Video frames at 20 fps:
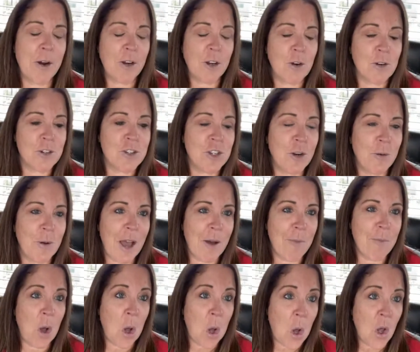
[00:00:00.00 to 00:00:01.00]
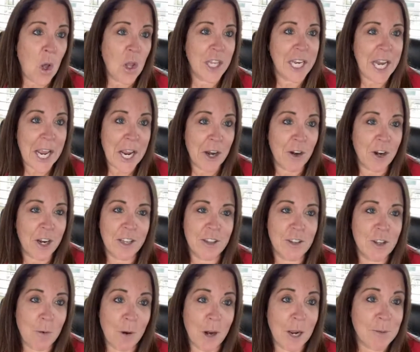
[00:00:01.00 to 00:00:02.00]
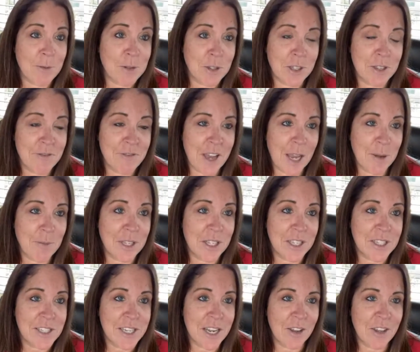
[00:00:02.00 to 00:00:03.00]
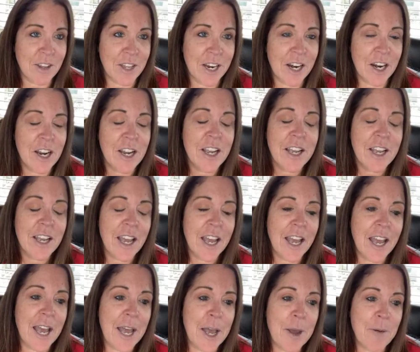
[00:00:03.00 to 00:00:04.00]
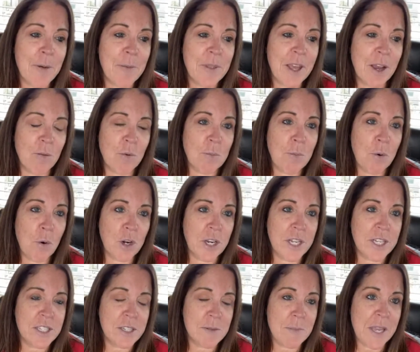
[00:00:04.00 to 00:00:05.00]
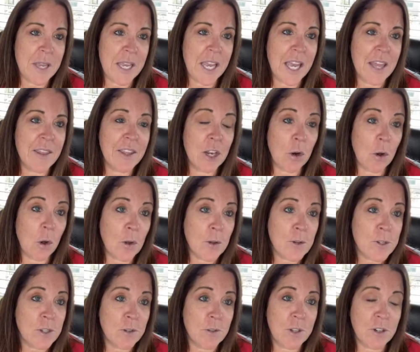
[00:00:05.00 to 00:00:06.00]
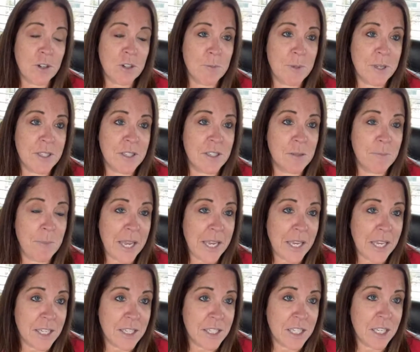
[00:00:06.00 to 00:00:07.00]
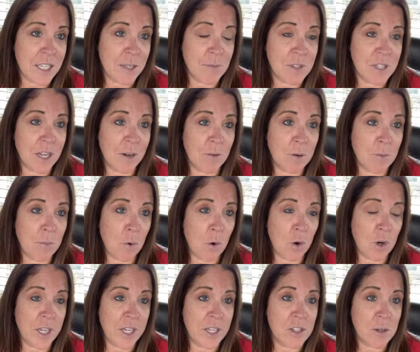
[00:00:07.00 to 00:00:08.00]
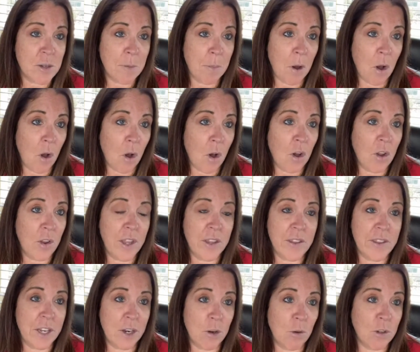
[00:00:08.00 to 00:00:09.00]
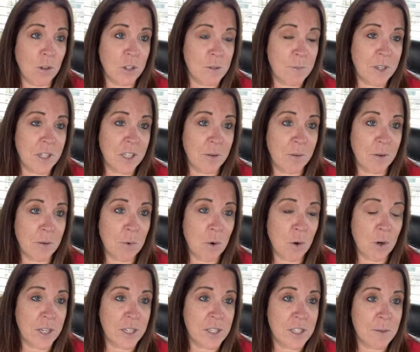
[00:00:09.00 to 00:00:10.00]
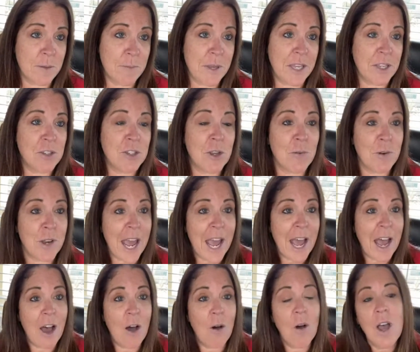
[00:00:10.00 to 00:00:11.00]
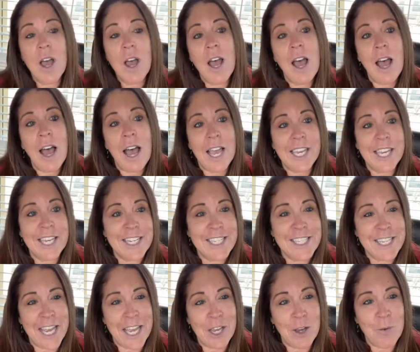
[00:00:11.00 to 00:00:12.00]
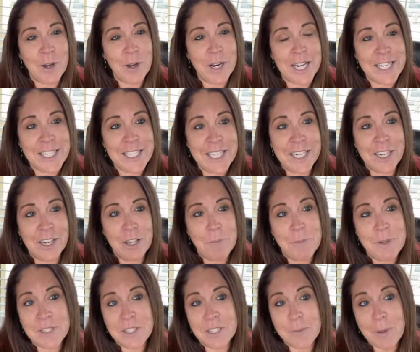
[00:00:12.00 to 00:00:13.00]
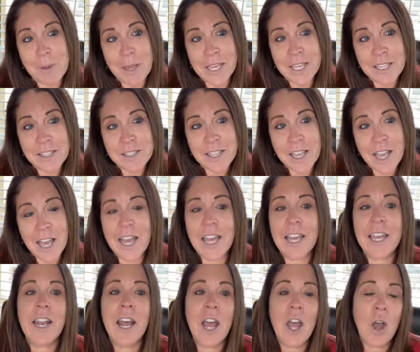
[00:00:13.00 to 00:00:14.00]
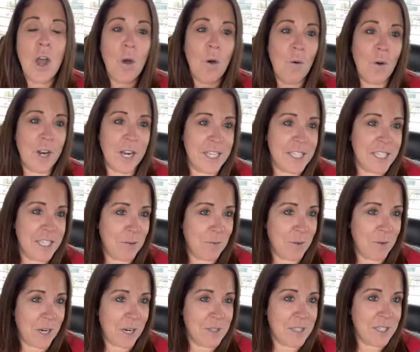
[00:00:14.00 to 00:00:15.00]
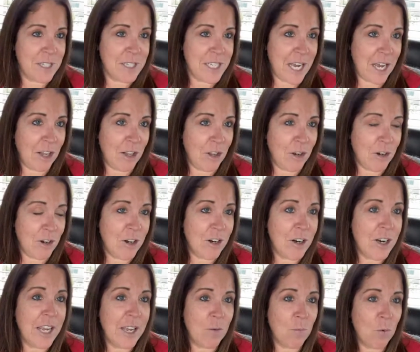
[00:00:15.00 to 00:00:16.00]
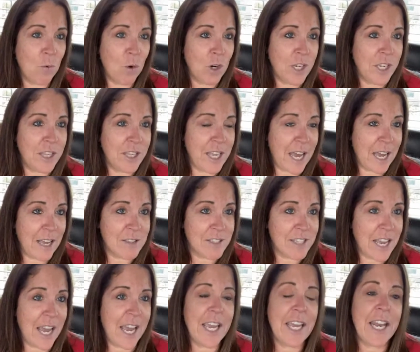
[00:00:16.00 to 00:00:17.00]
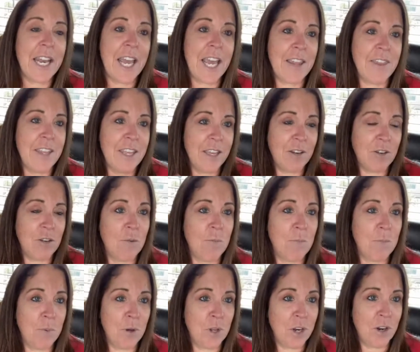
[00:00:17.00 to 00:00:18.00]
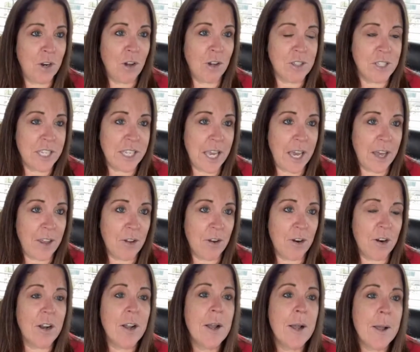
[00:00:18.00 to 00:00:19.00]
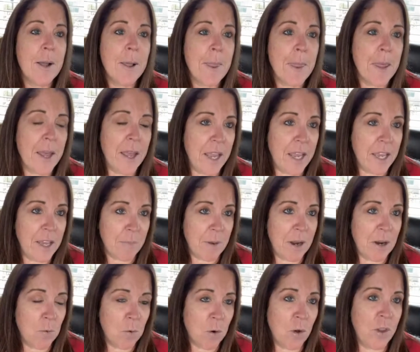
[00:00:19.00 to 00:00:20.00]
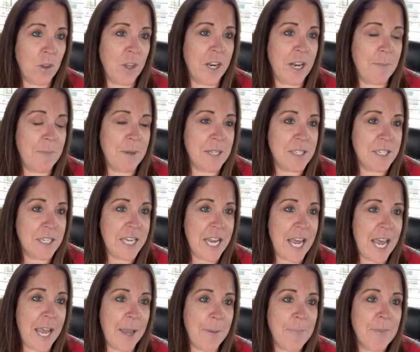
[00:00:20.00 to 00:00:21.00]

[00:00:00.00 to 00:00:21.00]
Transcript: Of course, we have Paul and Aaron, who are absolutely fabulous down there, that report into me. And then also there's business banking teams that report into Paul that then ultimately report into me. So now I get to take what I did on the business banking side, what I did when I was a teller and work in that side, and then put it all together in my role that I'm in today.